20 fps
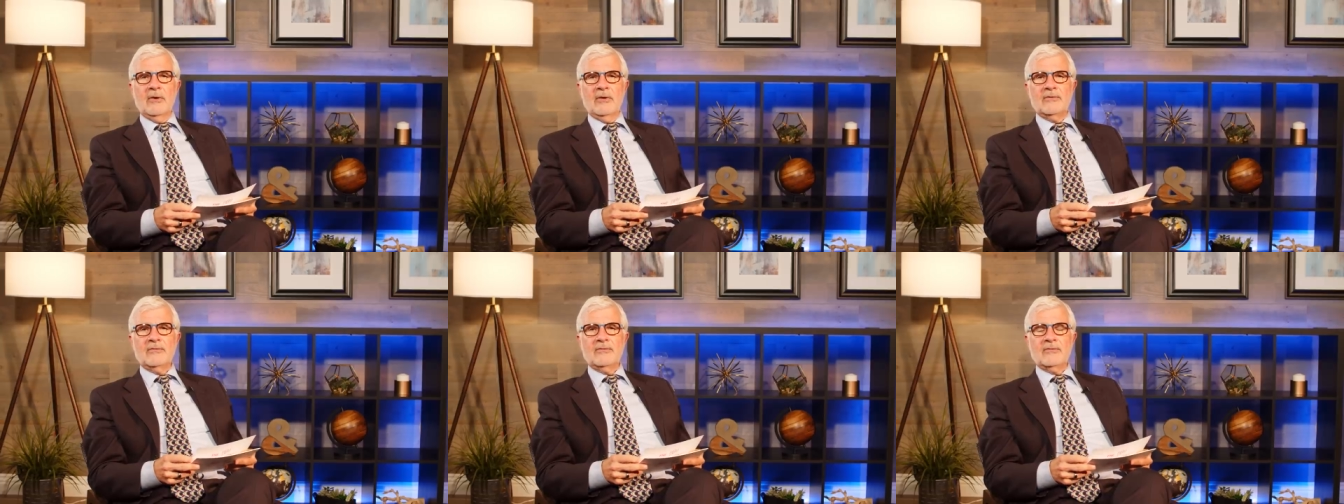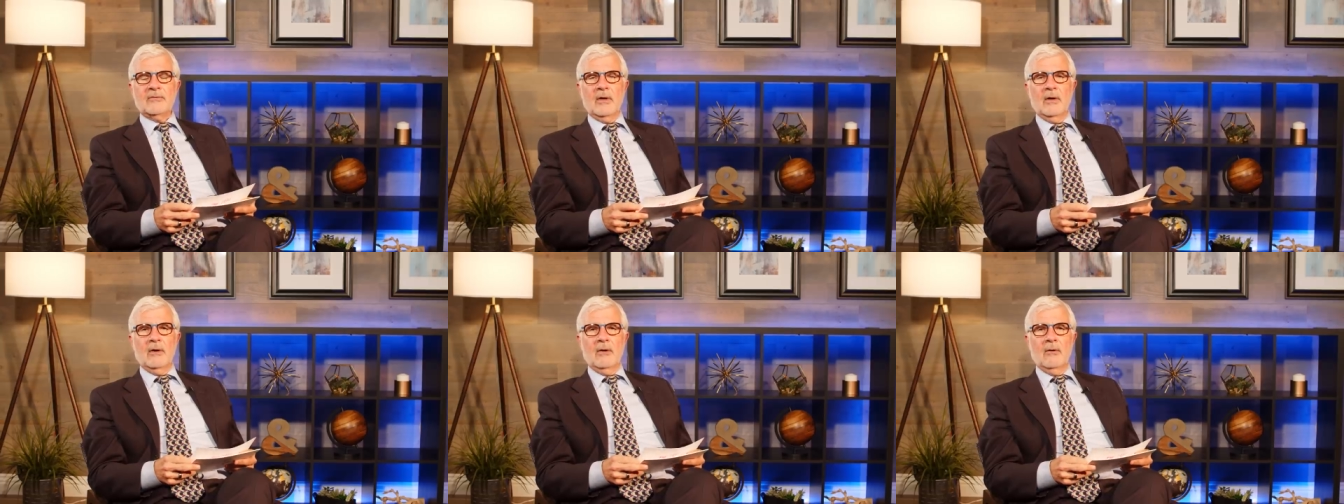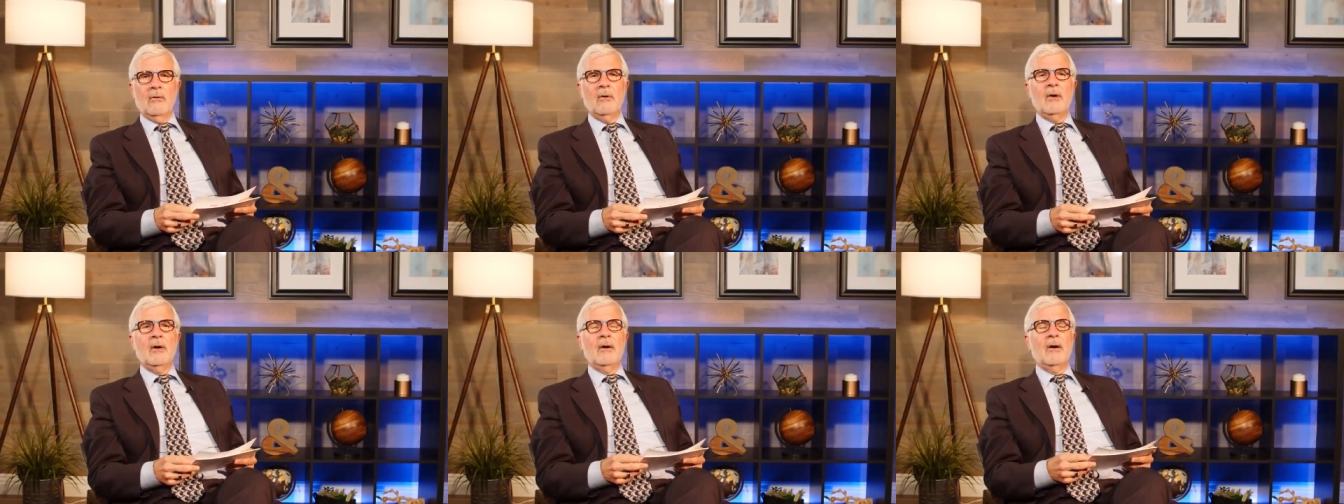So
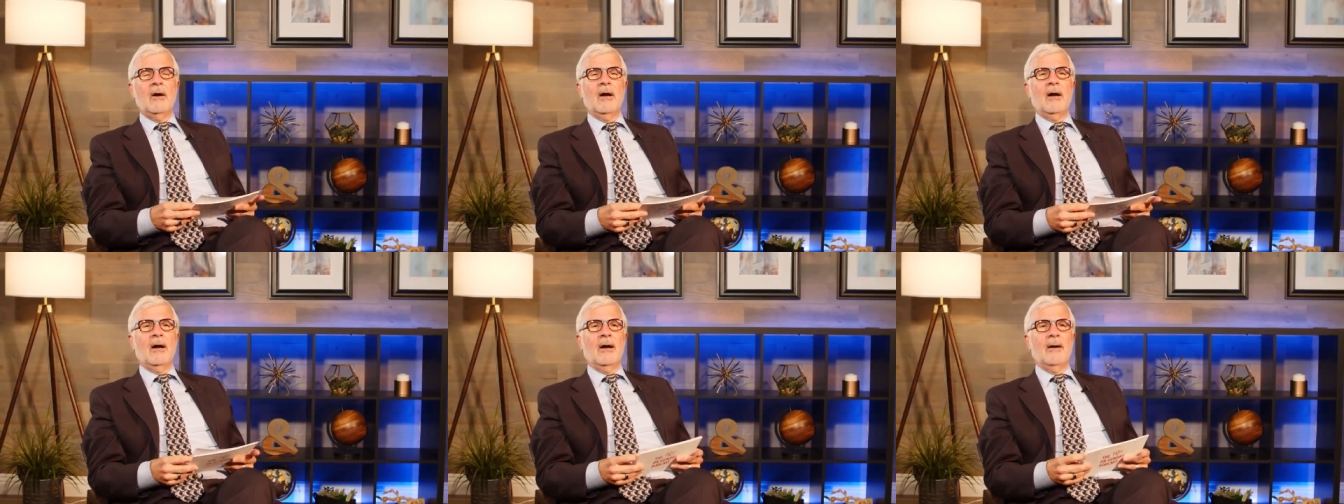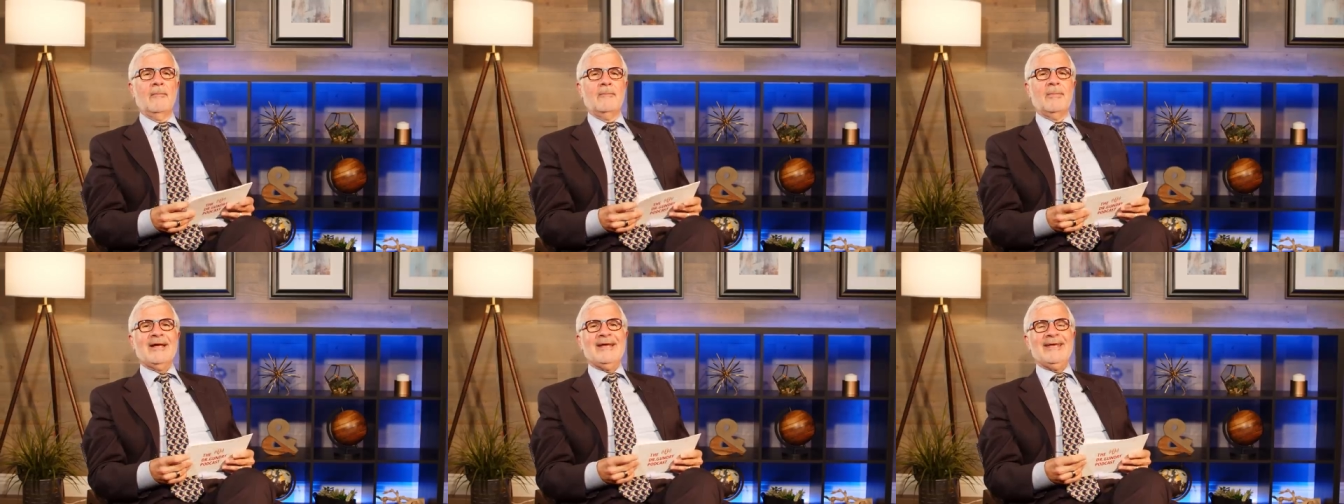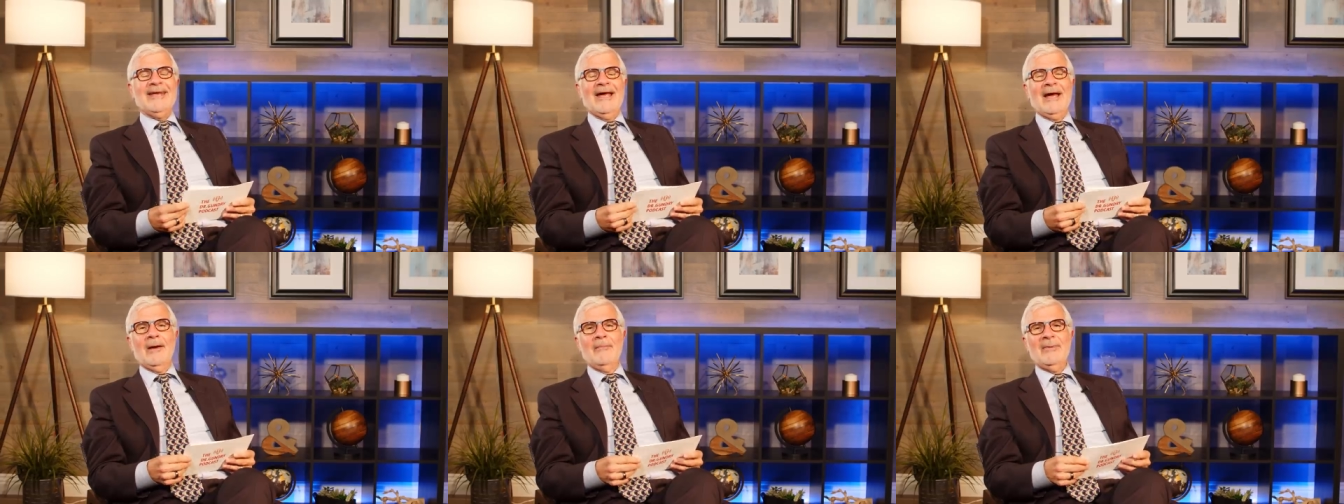uh, but
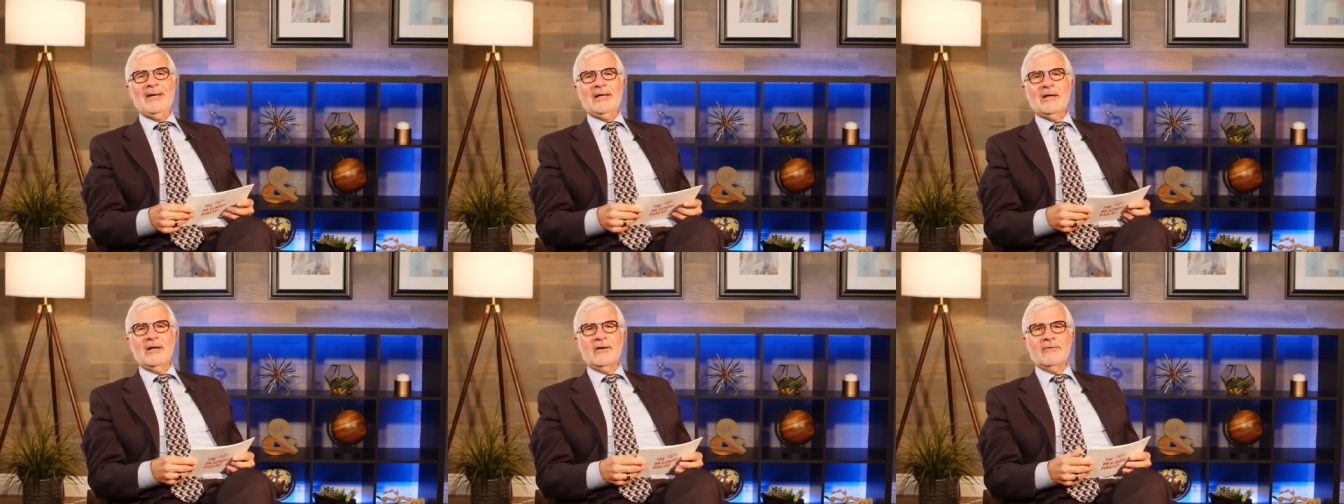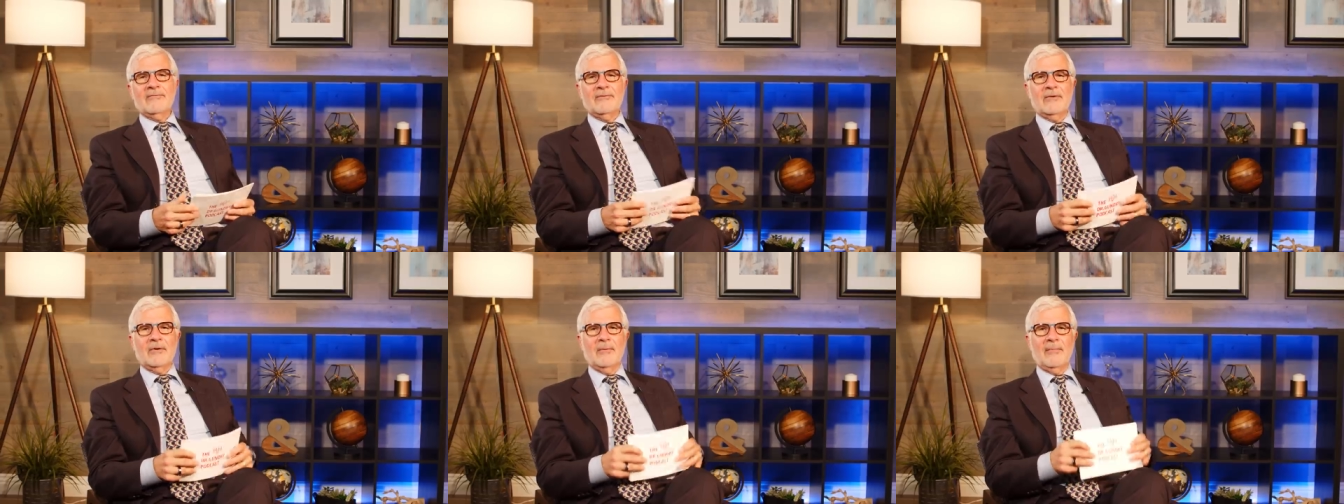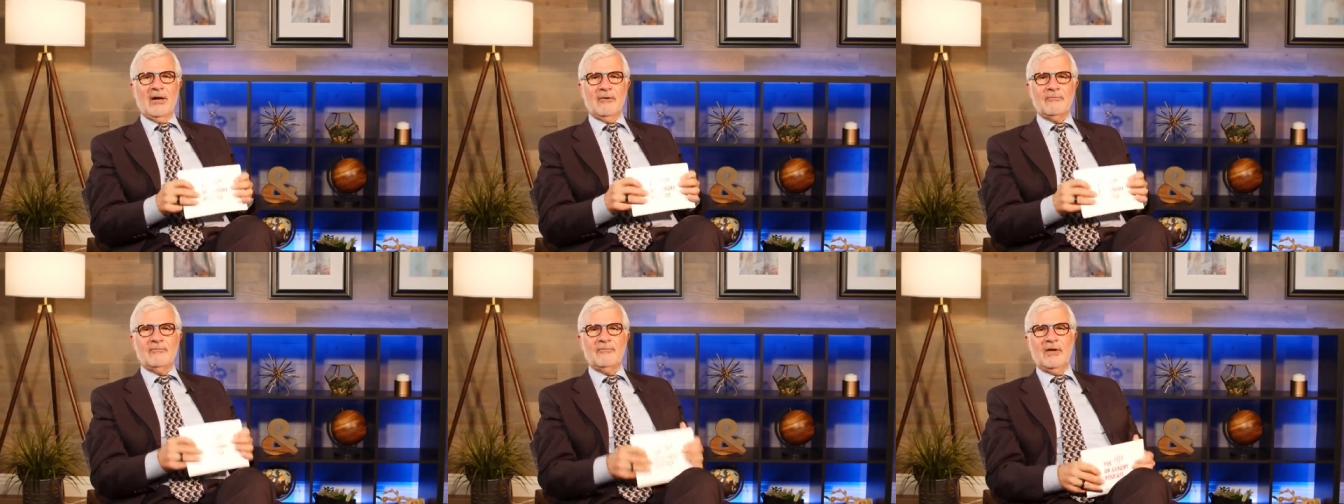yeah, be careful
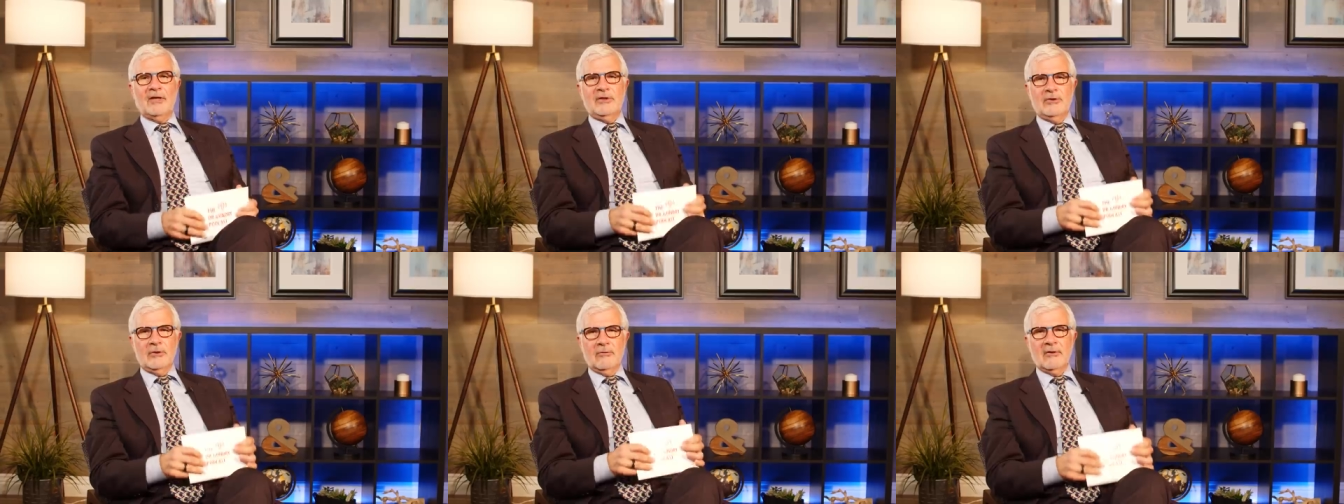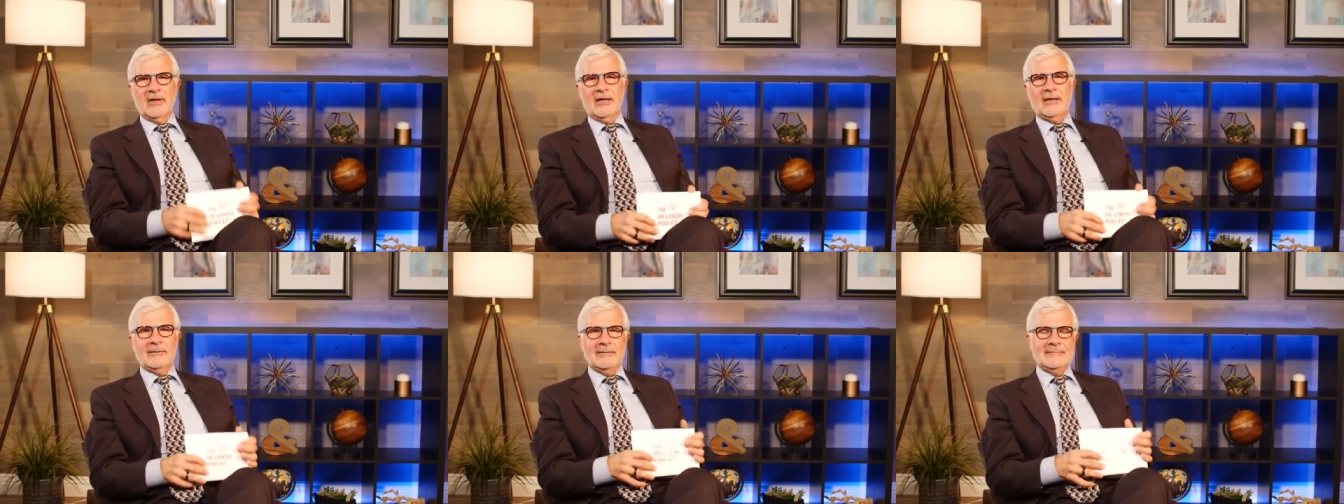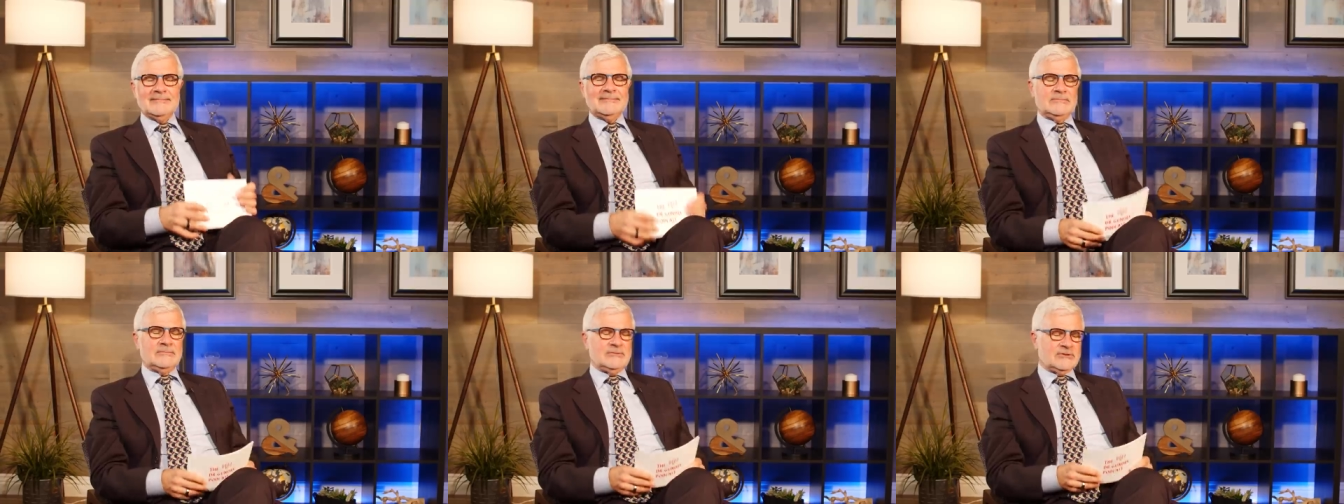about fenugreek.
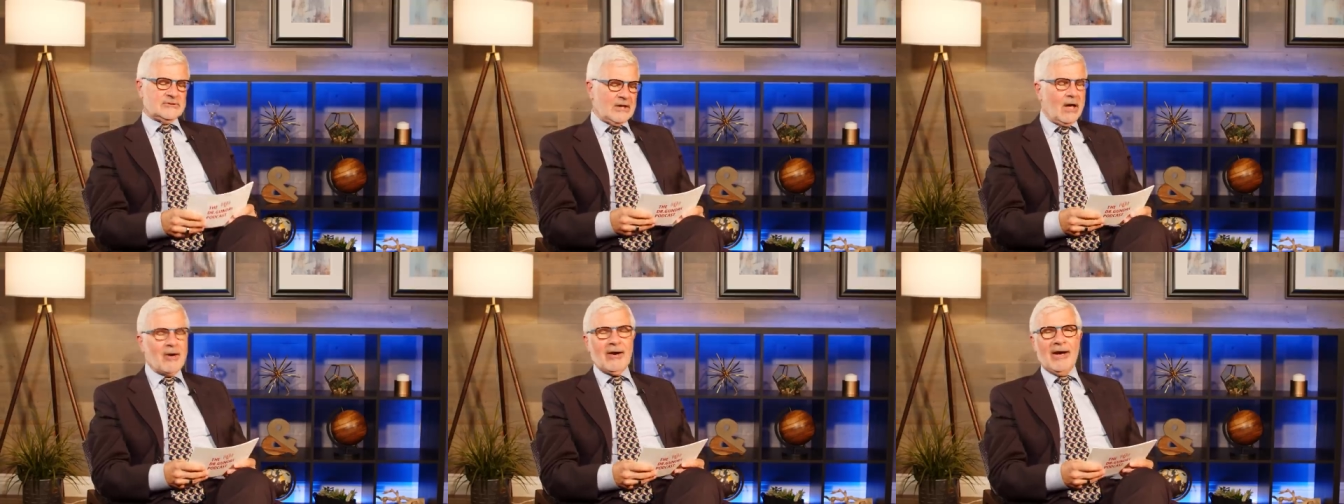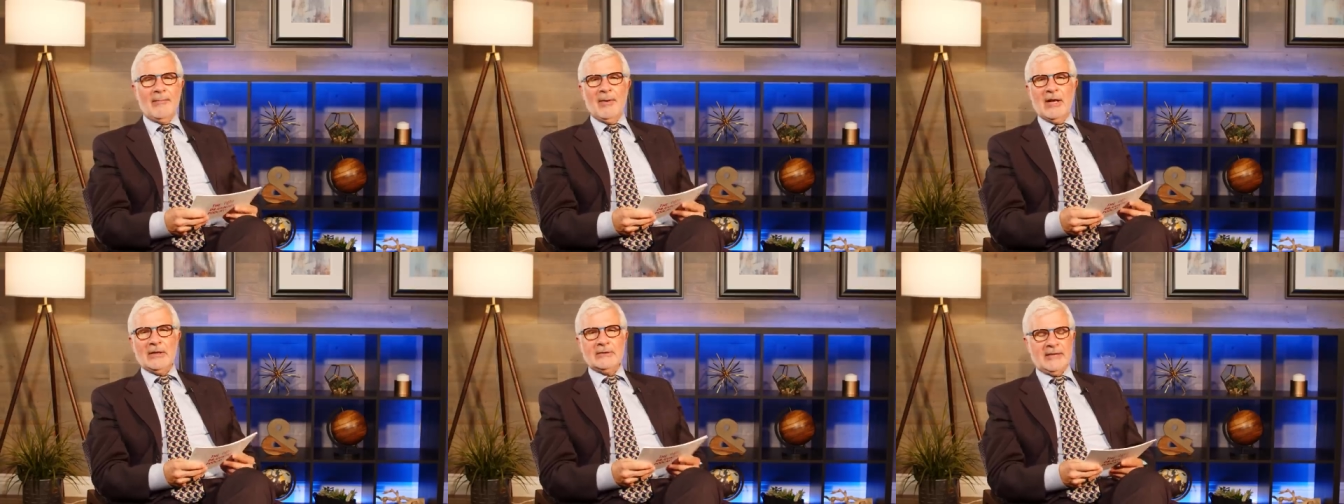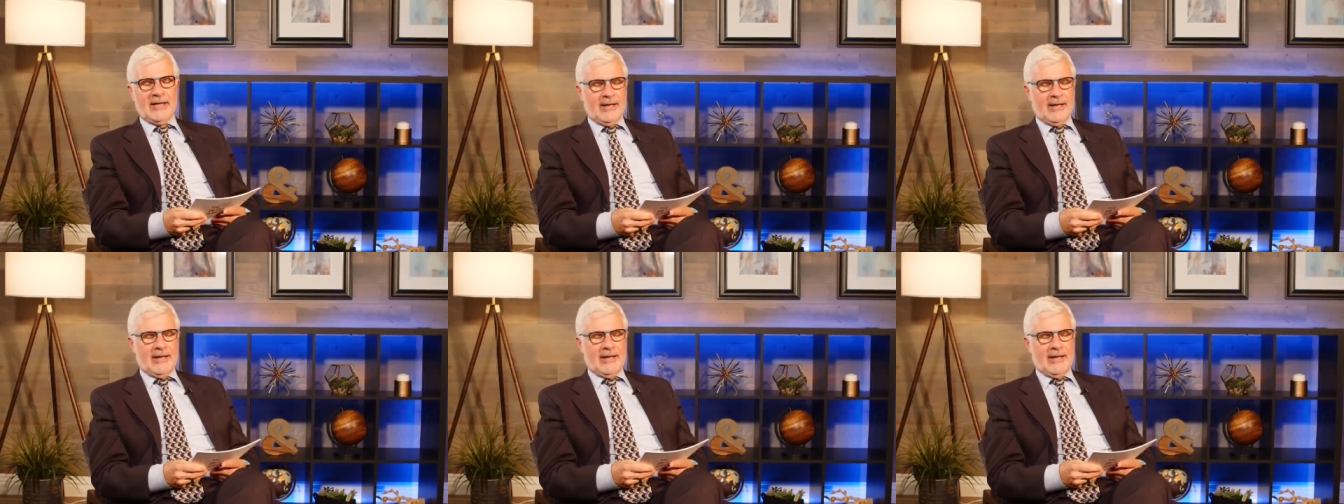Sorry about that.